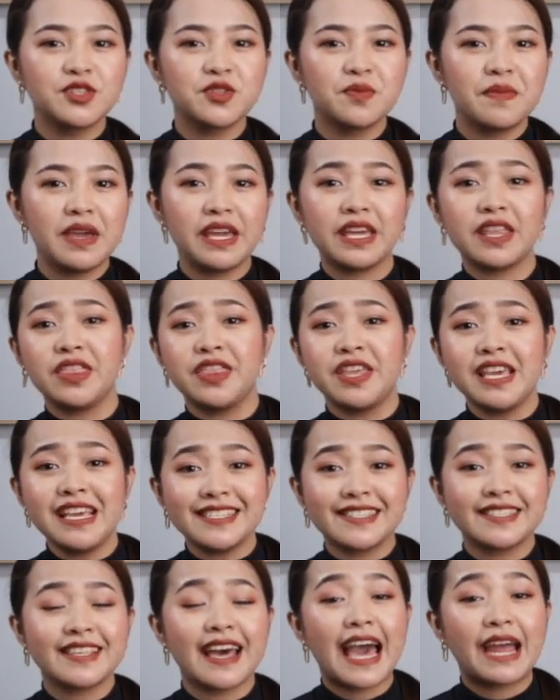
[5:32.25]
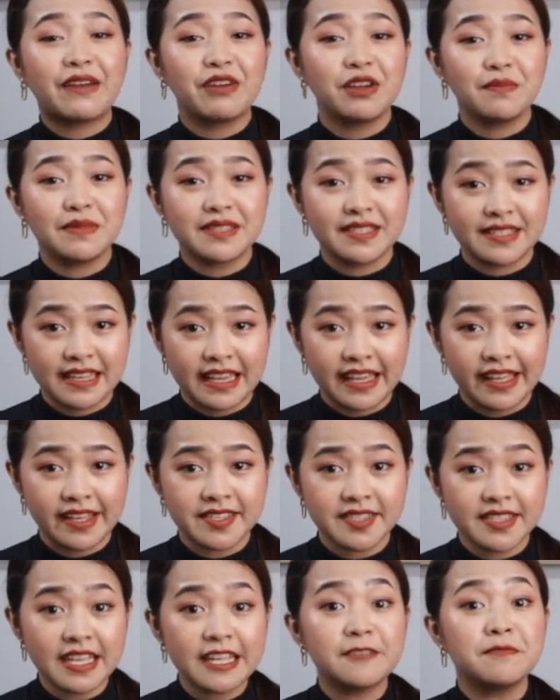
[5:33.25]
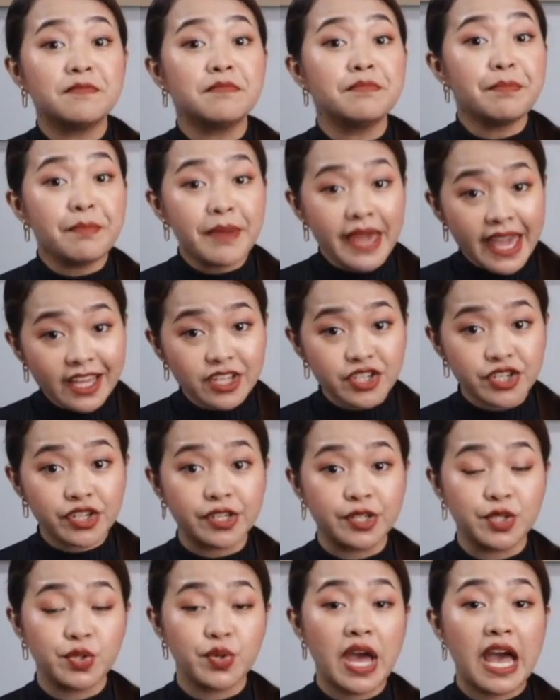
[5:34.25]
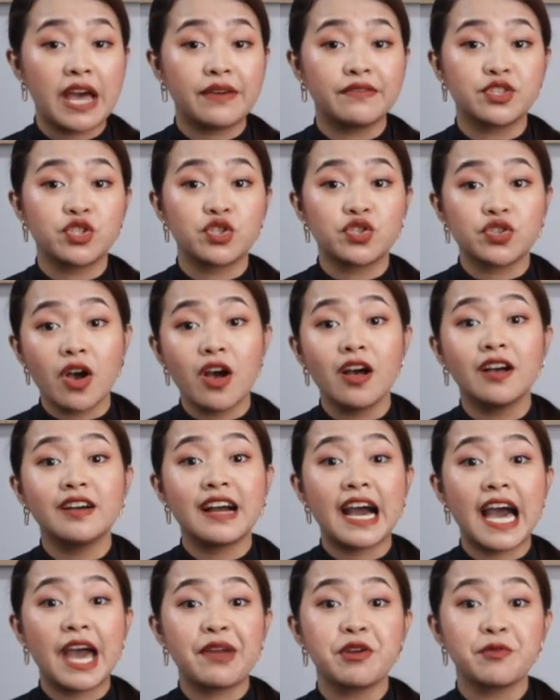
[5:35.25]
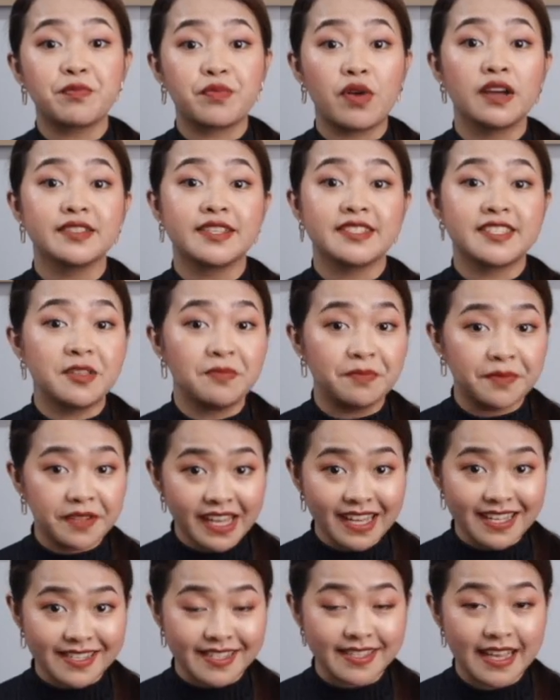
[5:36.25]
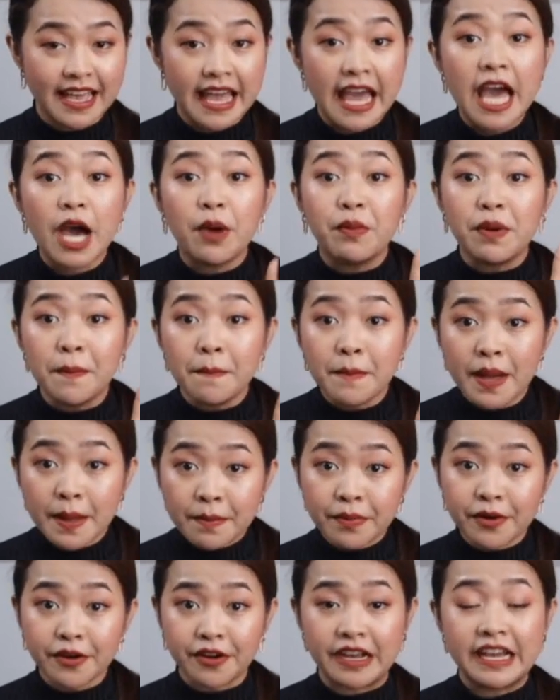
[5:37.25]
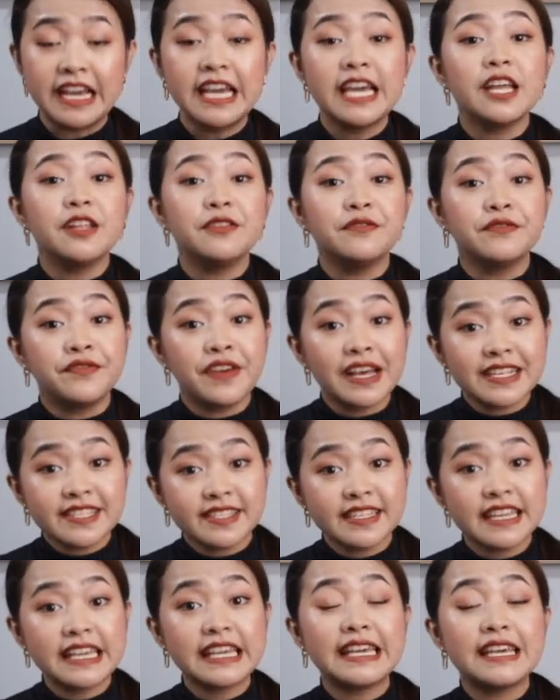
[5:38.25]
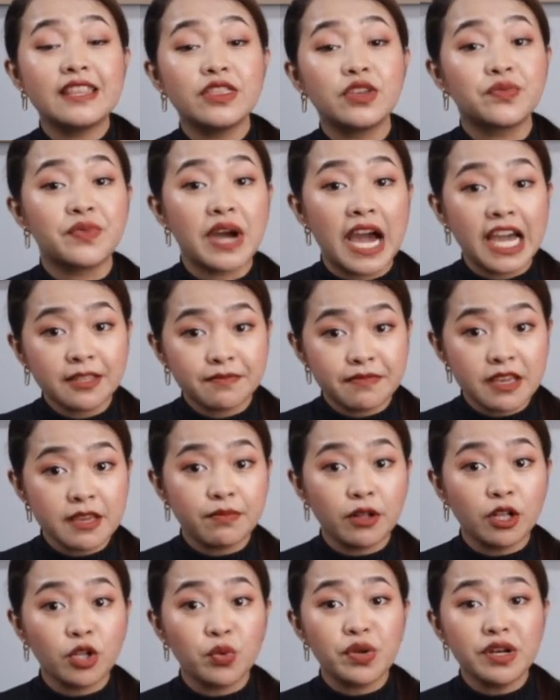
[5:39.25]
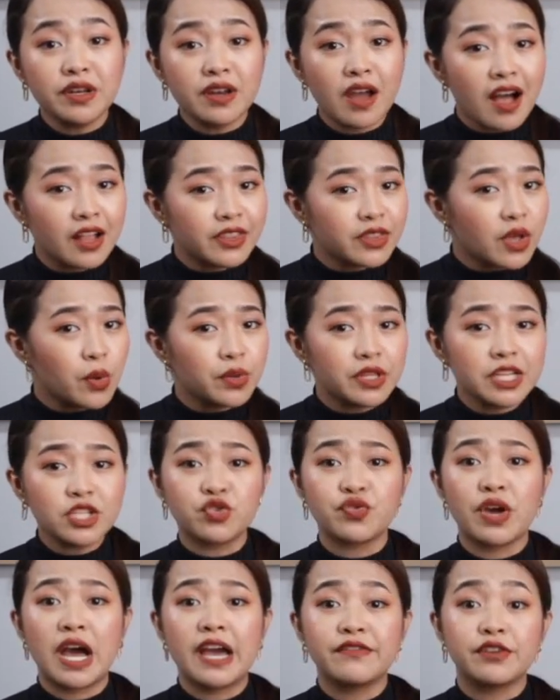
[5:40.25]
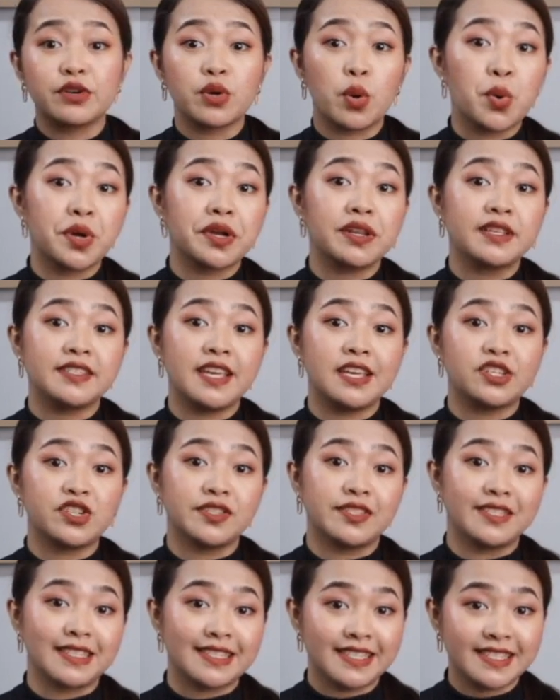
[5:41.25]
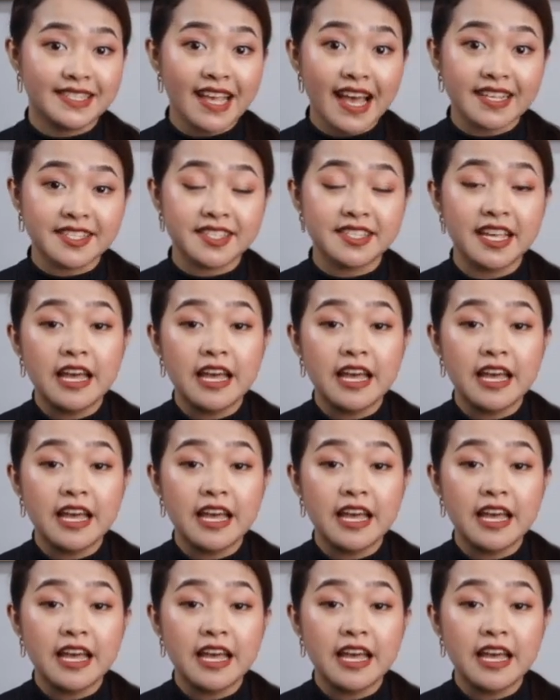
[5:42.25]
to make these hiring mistakes and make sure to have a strong hiring process in place. Remember, investing in the right people will not only drive your organization's success,